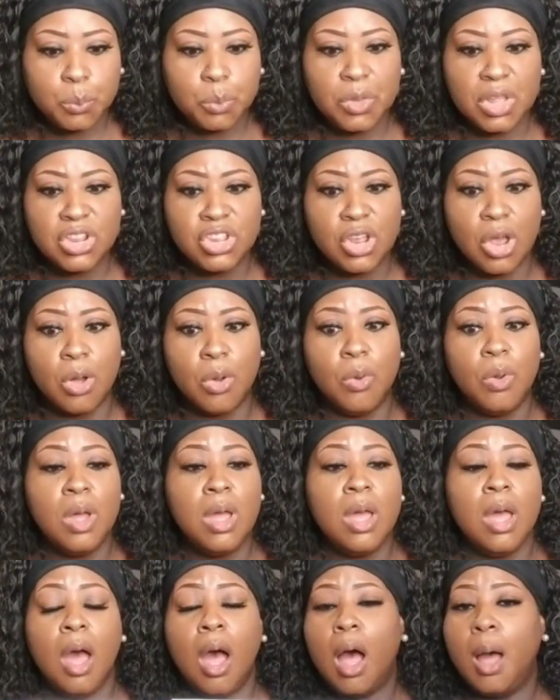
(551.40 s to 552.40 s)
So
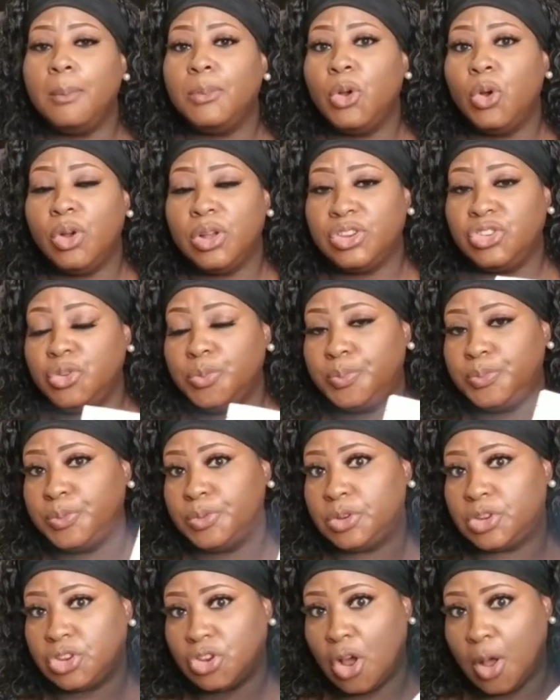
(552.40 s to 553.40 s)
I'm going to
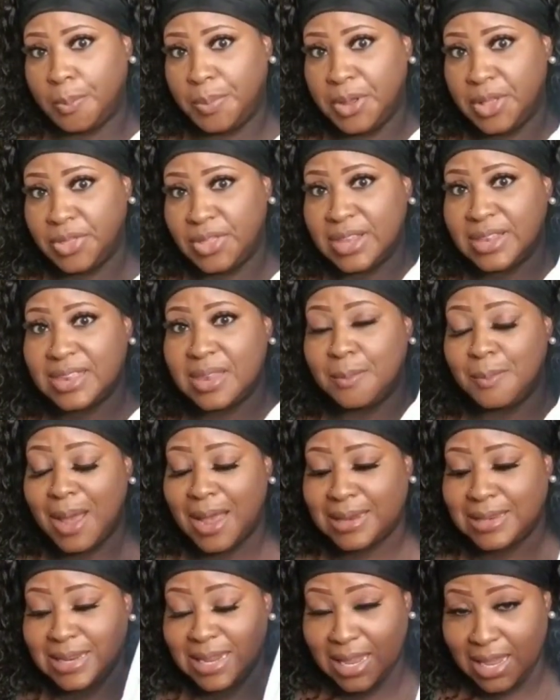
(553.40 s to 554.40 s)
start putting this in my
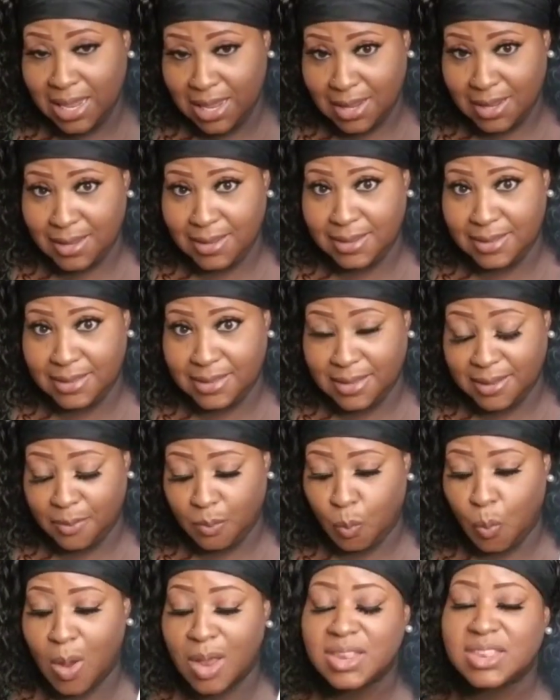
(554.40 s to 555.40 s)
teas
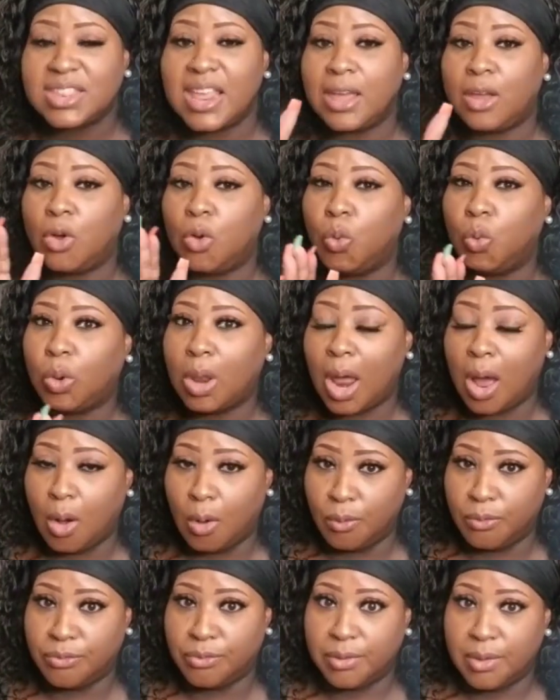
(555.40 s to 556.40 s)
once they cool
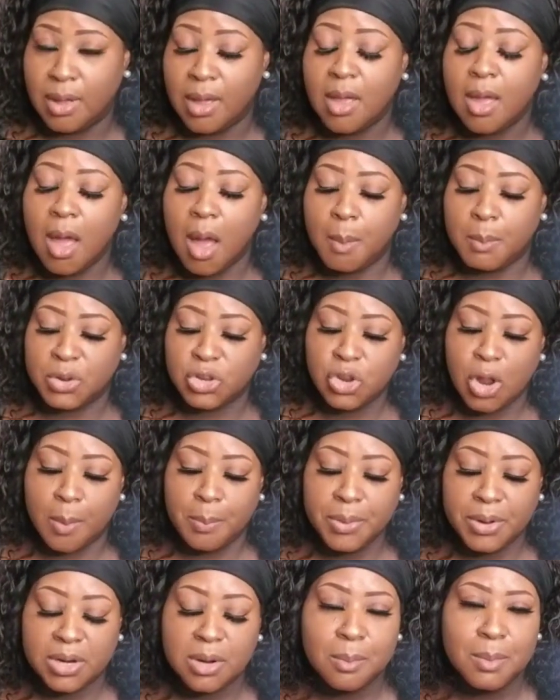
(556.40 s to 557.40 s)
off. I'm going to start
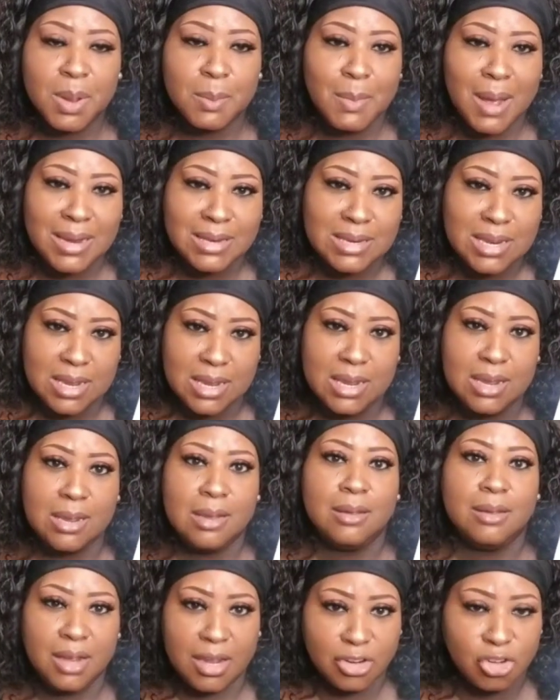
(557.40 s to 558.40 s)
putting them in my
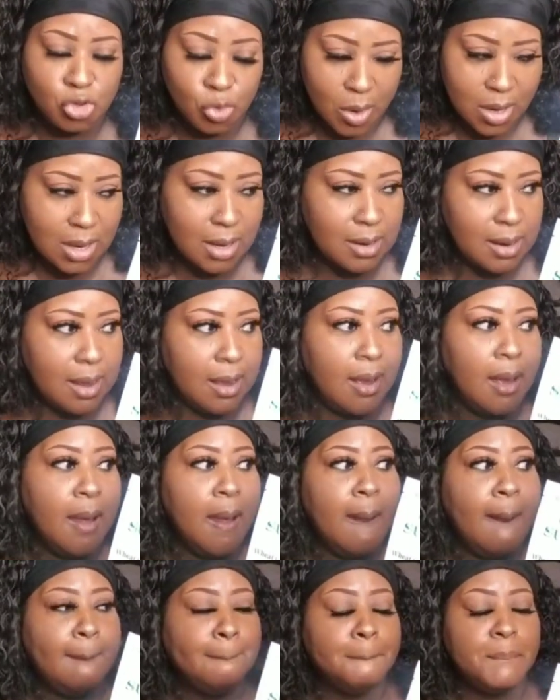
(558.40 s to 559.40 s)
tea and drinking that.
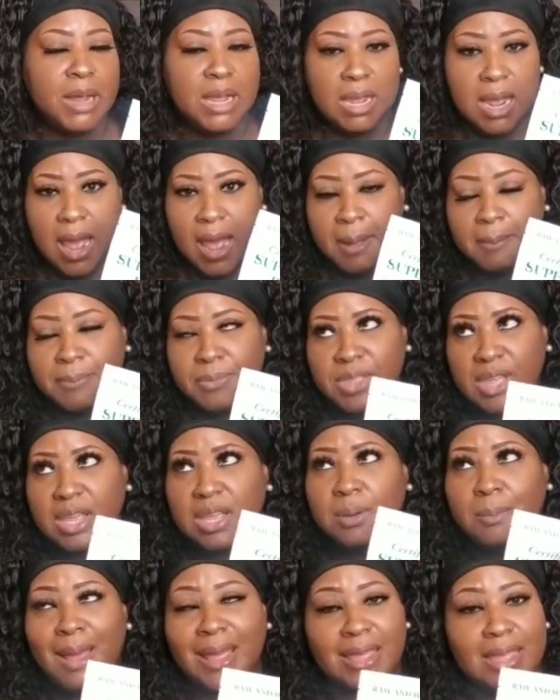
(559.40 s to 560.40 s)
But I'm
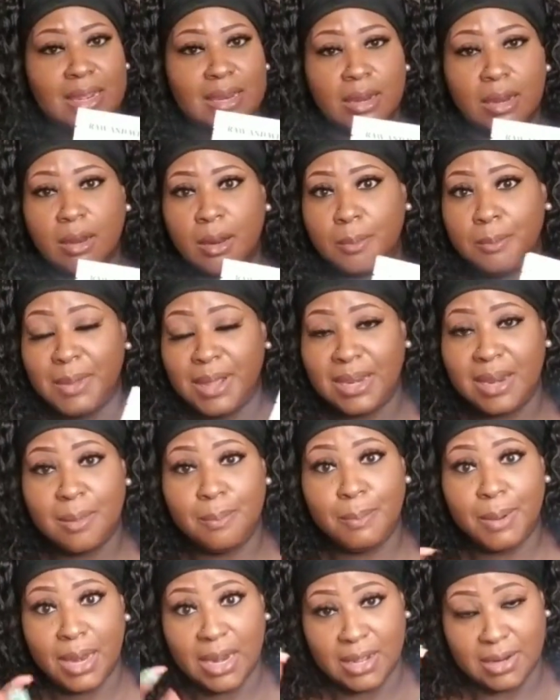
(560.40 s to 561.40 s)
thinking about getting a little mini
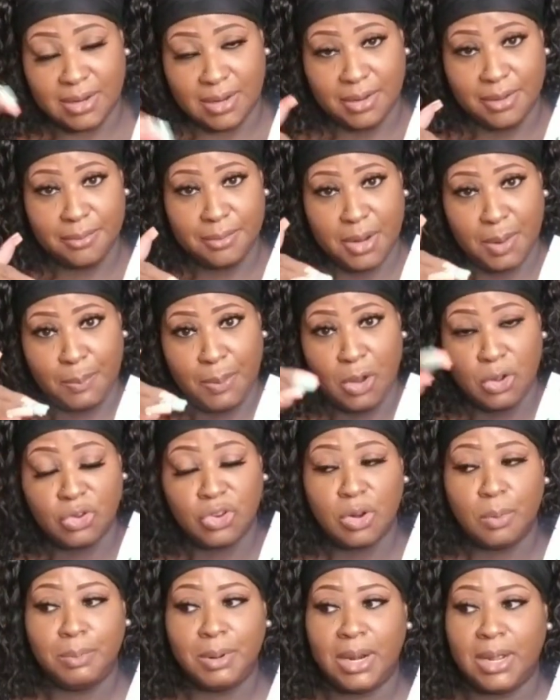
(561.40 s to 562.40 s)
blender, the
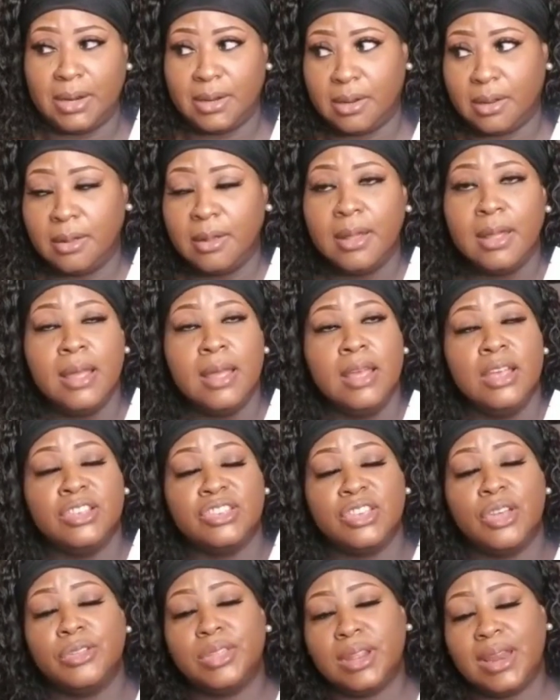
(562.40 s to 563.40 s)
personal blender,
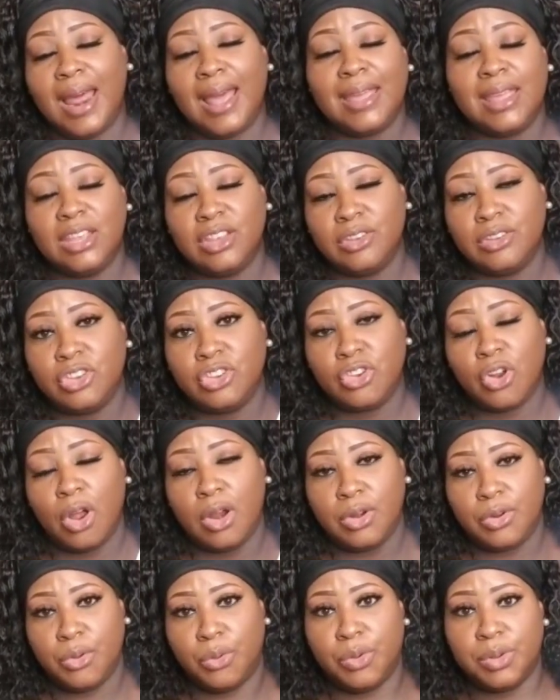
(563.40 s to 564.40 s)
so that I can
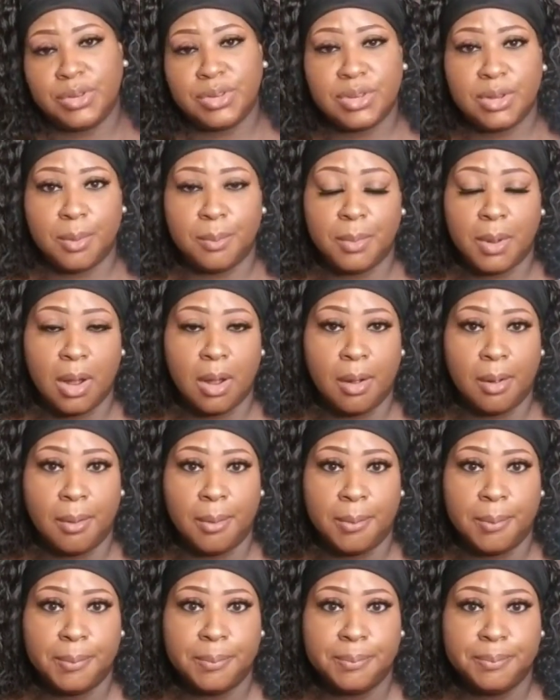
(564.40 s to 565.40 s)
start doing
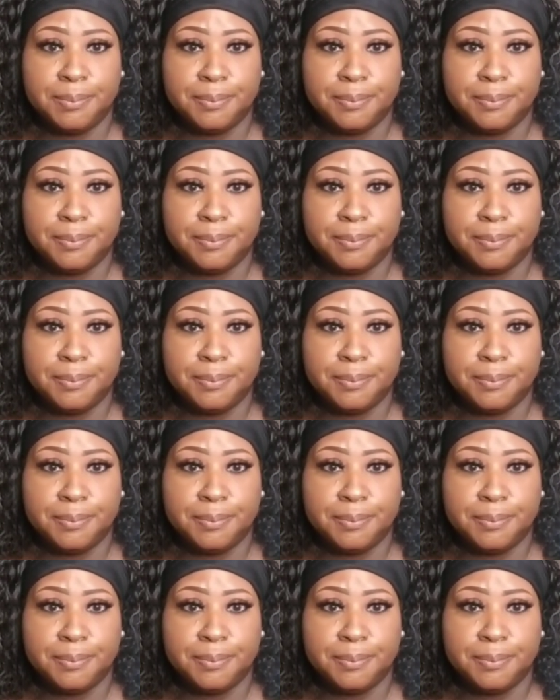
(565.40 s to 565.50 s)
some